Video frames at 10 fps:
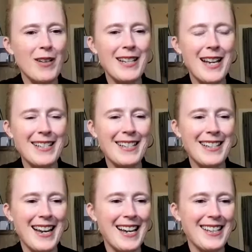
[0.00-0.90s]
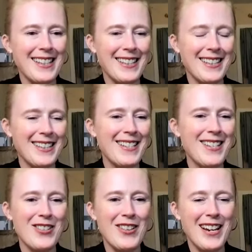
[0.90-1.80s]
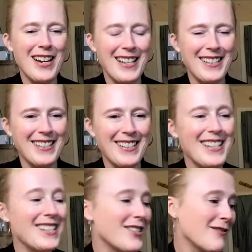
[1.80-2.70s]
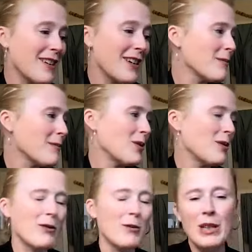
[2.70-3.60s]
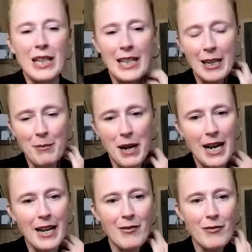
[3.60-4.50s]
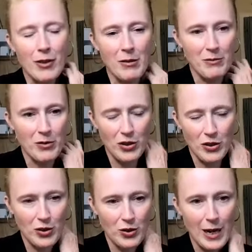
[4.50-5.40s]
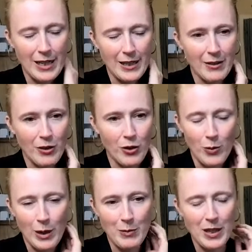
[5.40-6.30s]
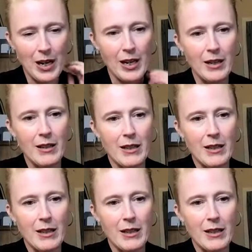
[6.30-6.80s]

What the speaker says: fantastic, Anne. This is great. It's a very beautiful book, and they can buy it from just your website.